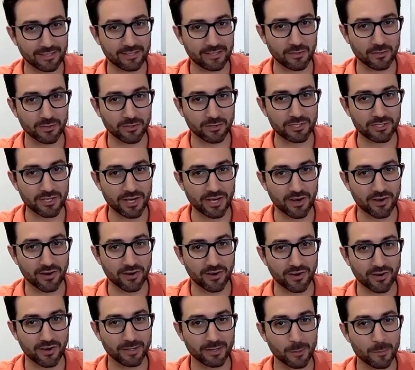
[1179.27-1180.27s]
you're
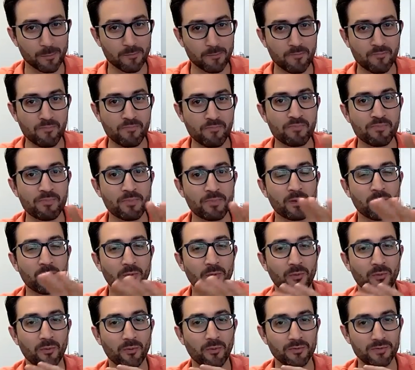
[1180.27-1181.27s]
sharing
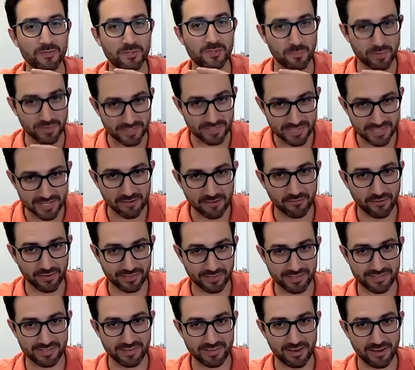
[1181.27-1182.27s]

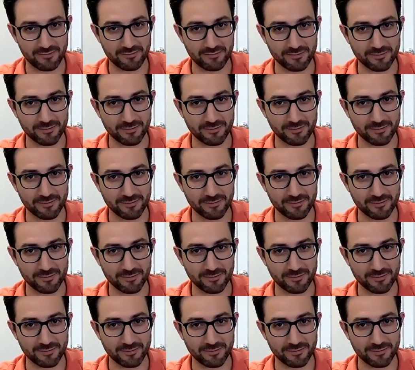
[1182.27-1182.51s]
specific stuff. Oh